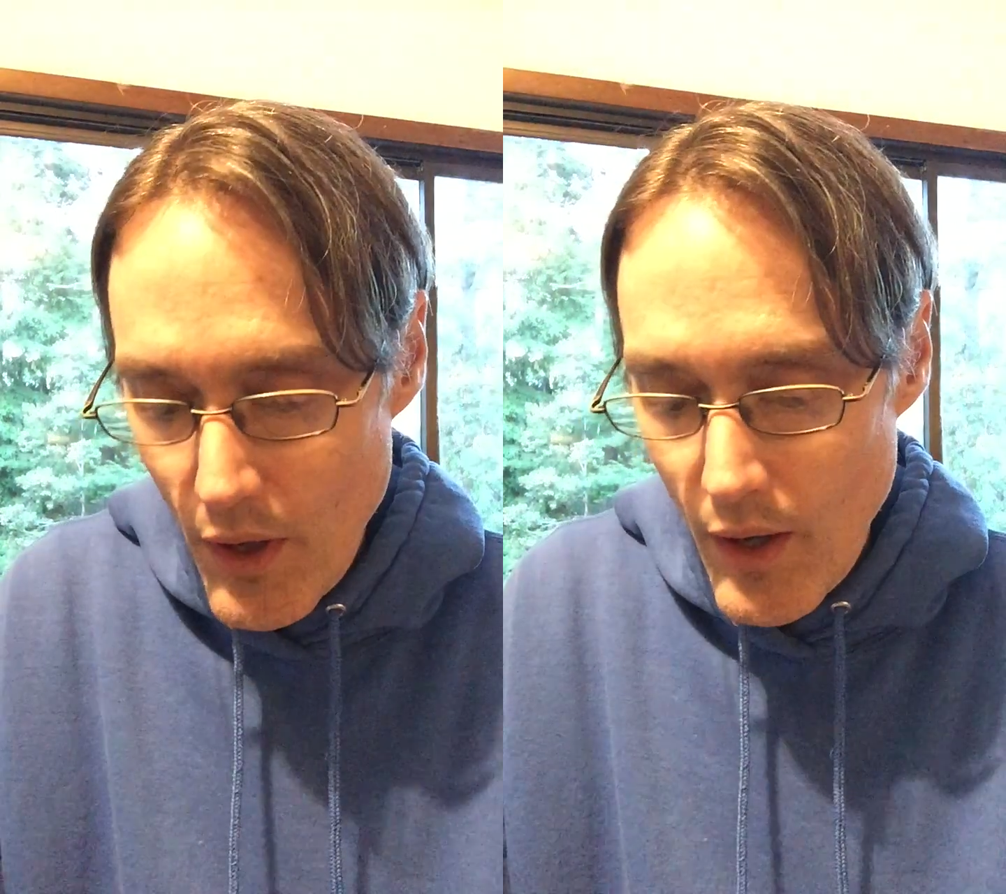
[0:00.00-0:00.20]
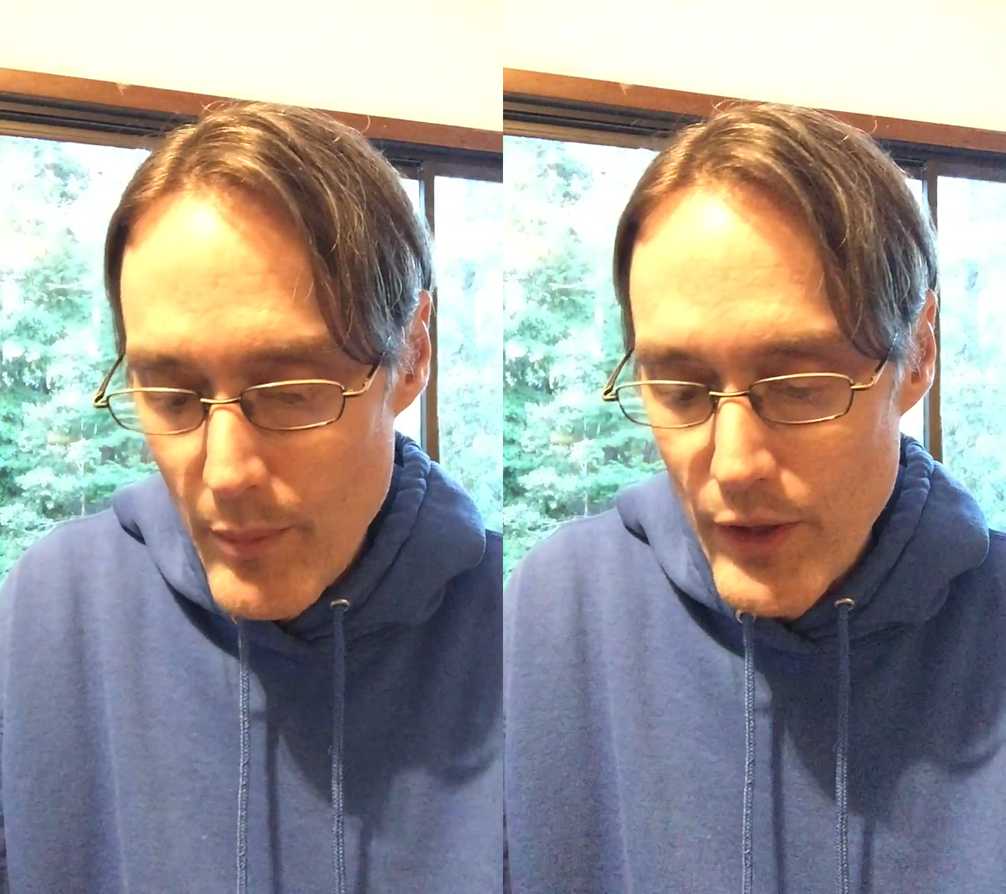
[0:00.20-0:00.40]

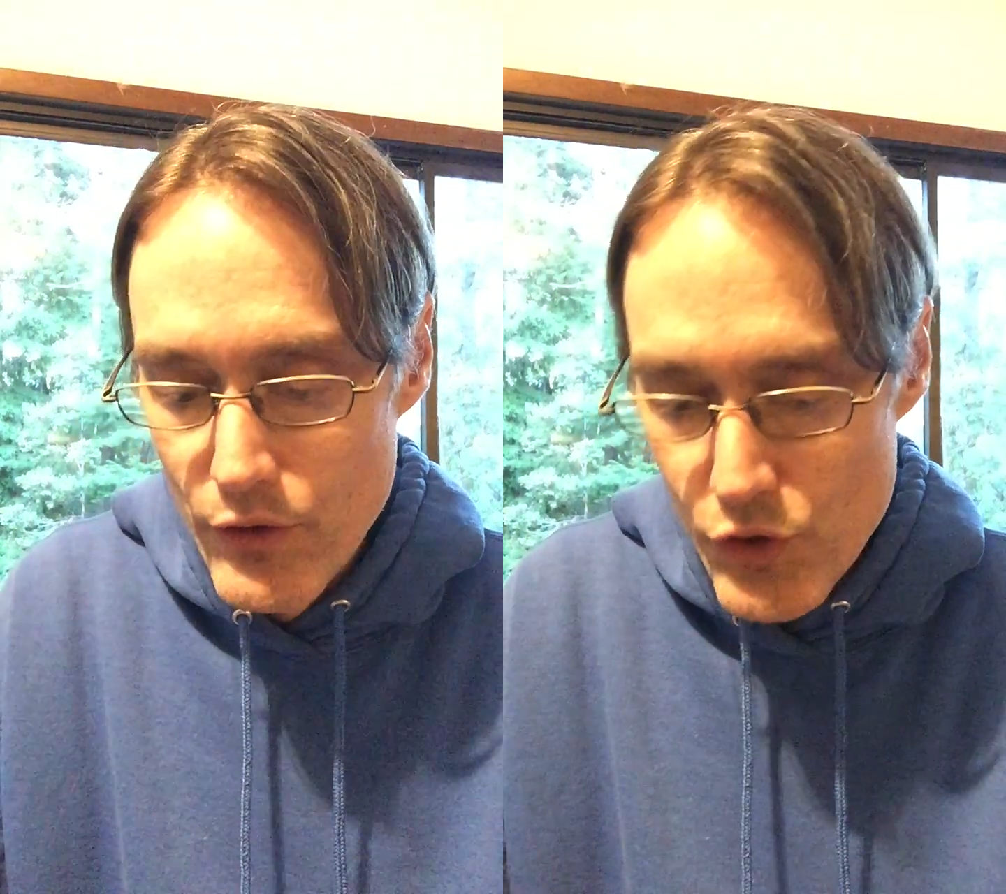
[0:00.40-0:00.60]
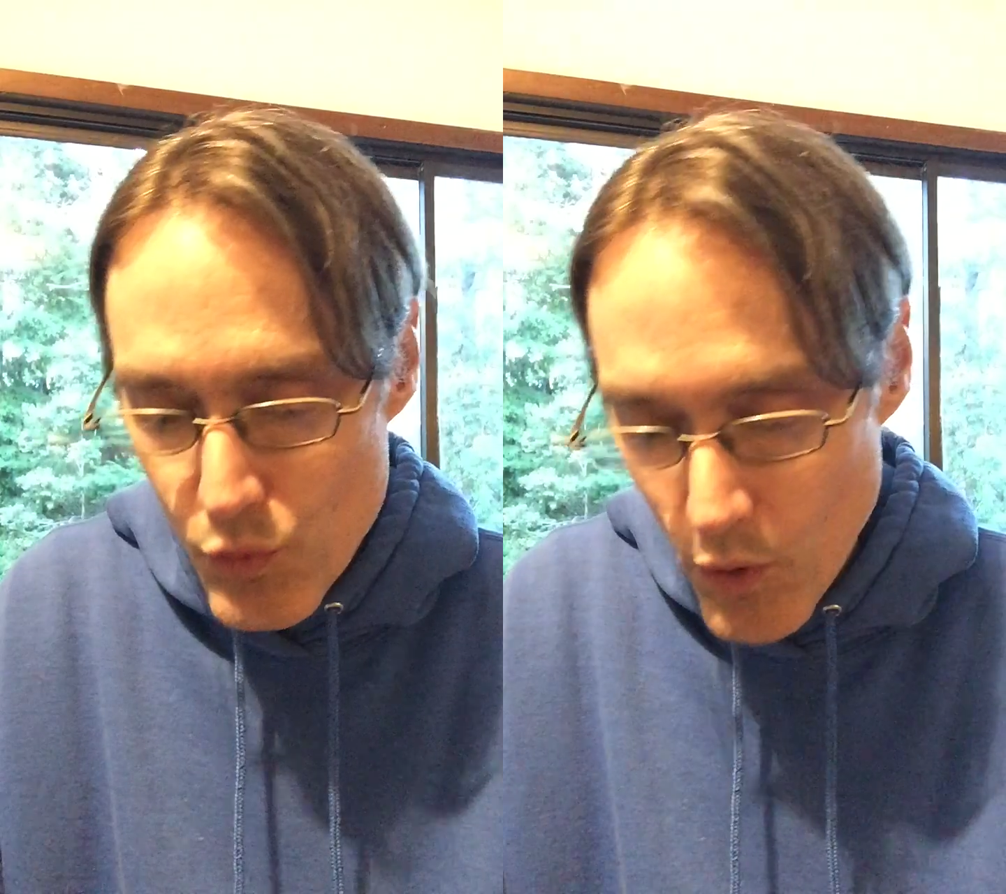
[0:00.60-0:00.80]
And
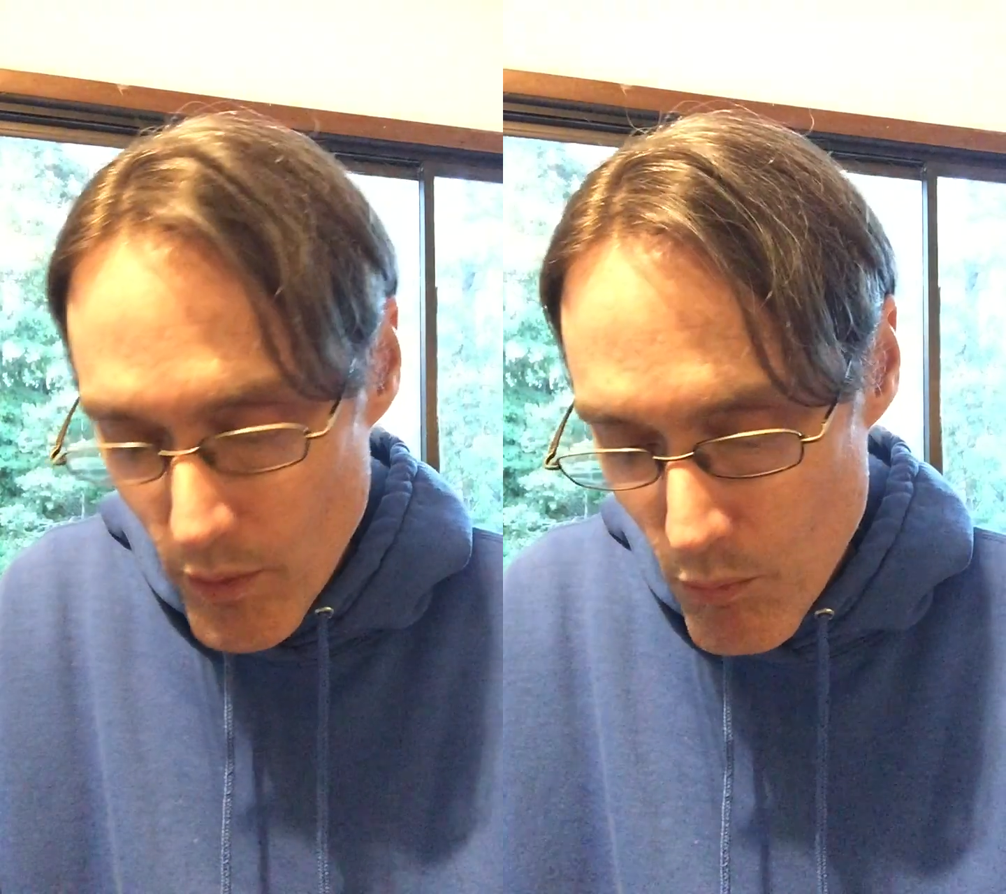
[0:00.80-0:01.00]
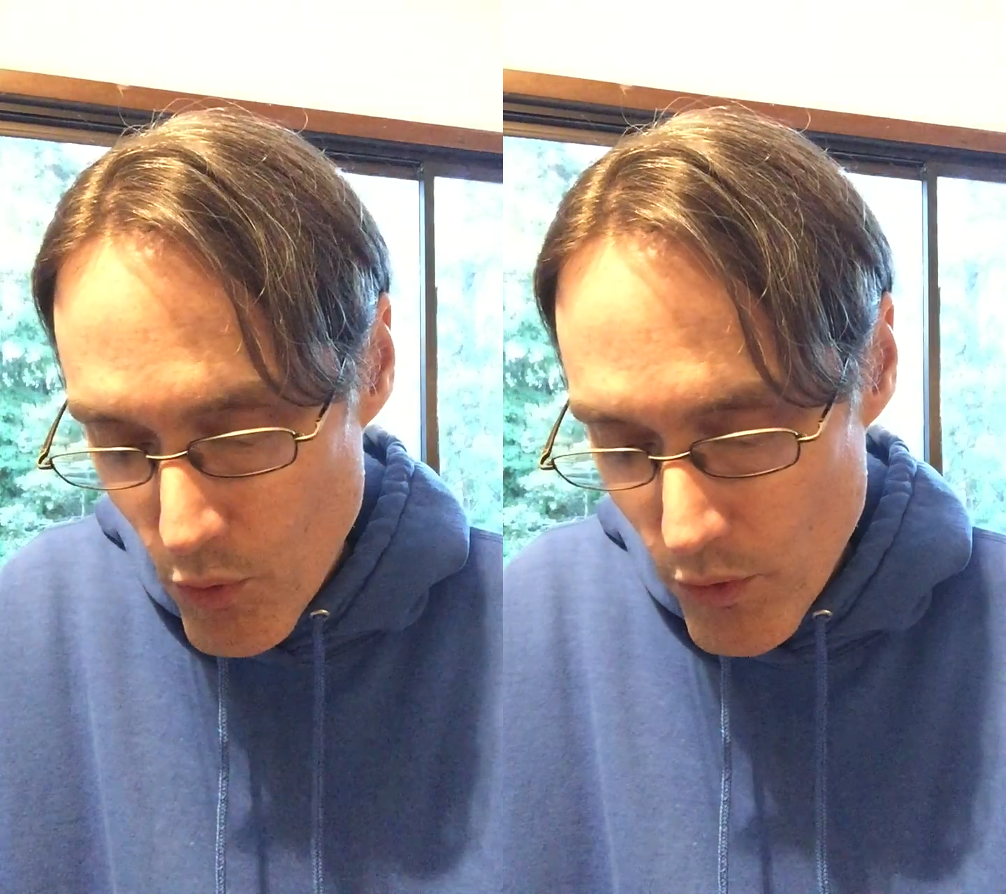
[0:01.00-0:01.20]
there's
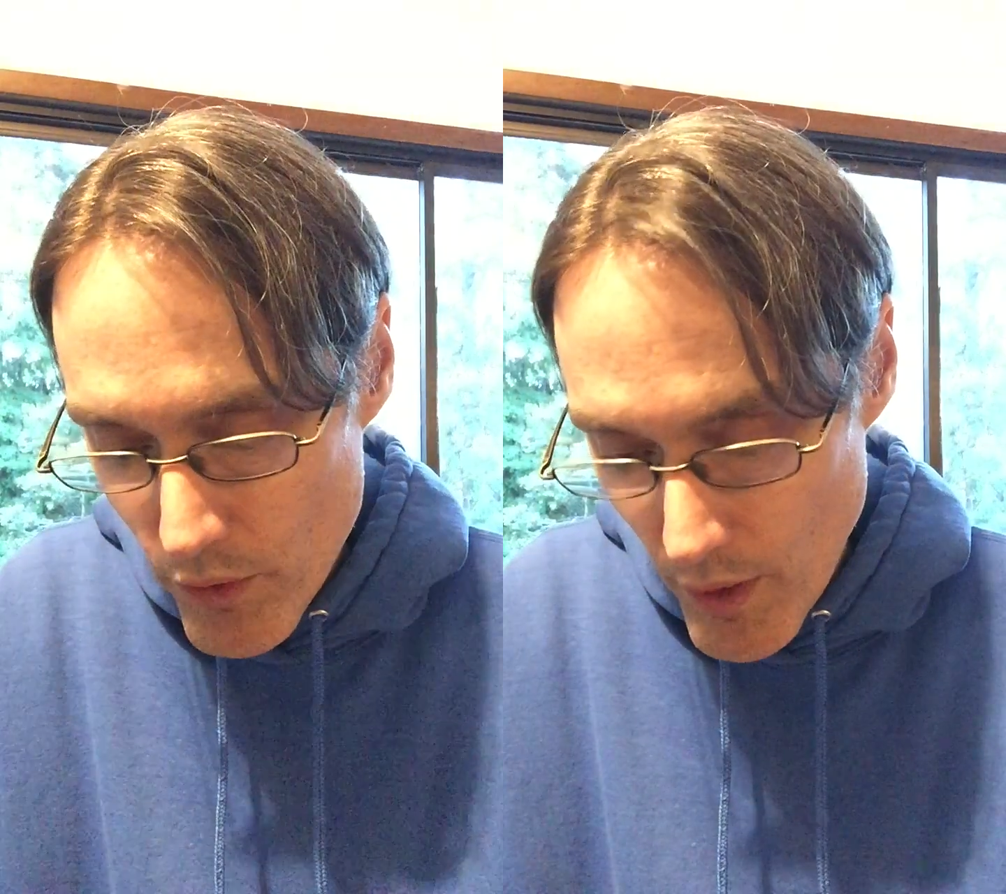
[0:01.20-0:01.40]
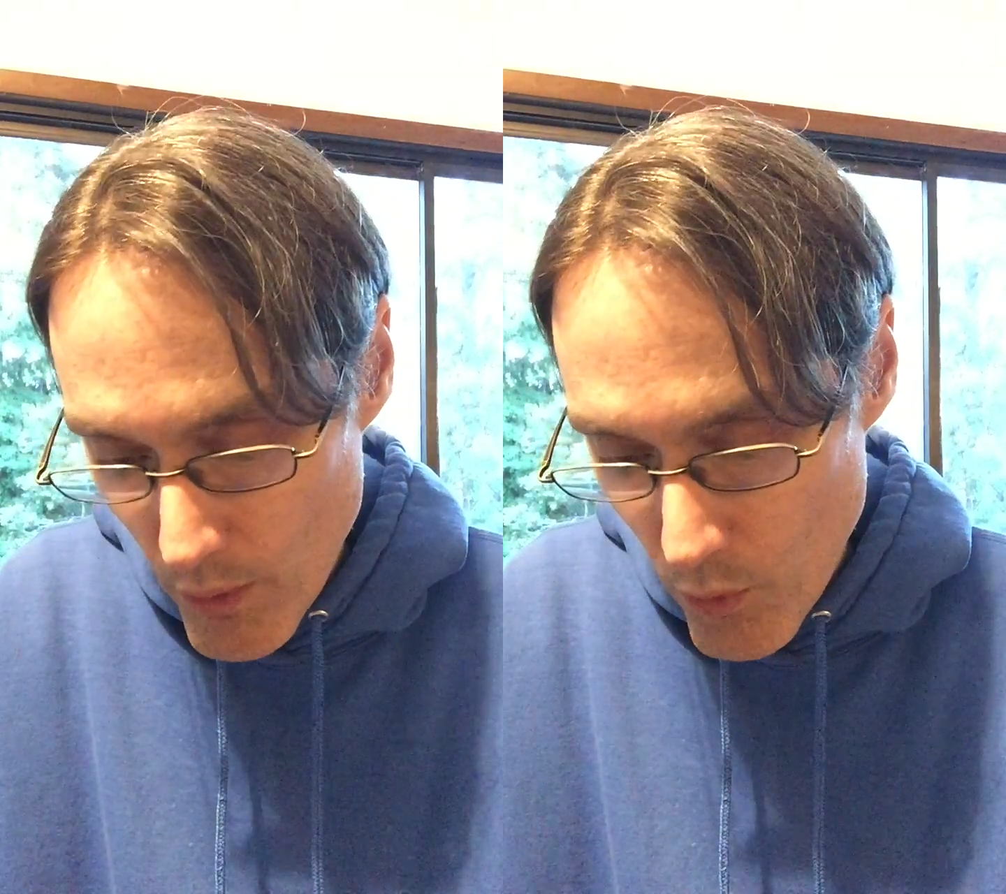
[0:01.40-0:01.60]
one more
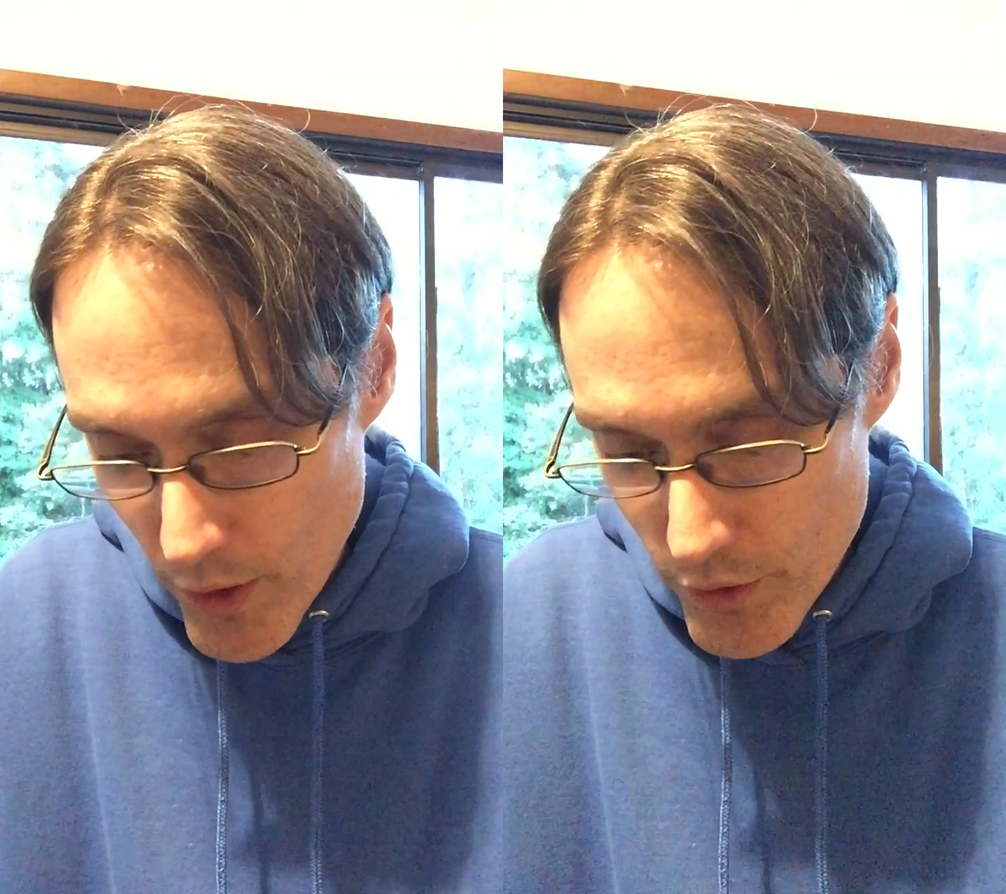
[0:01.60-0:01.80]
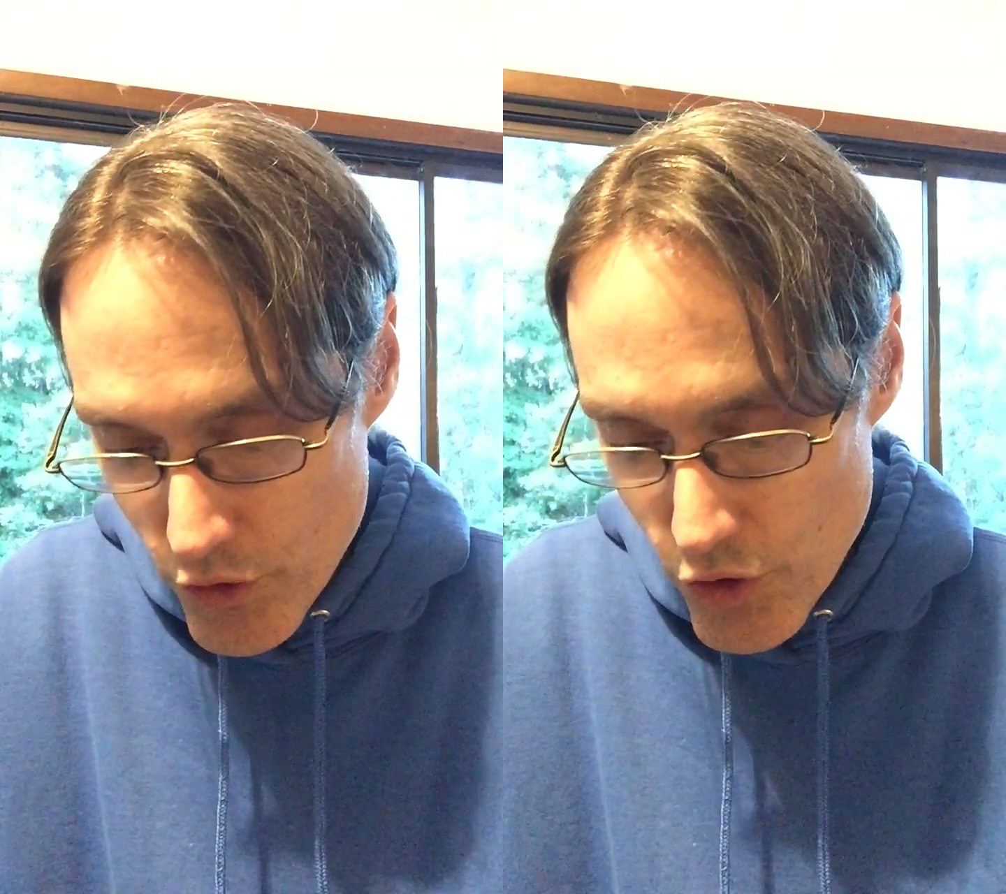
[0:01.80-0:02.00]
that I
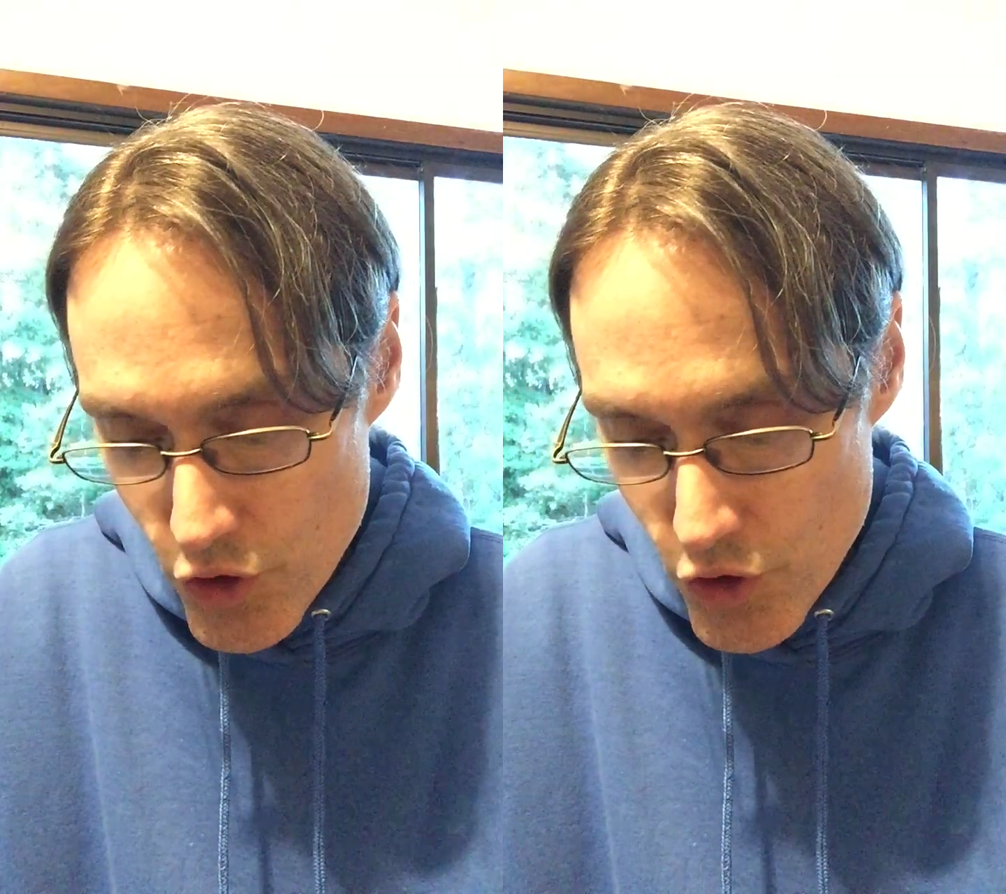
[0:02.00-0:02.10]
wanted to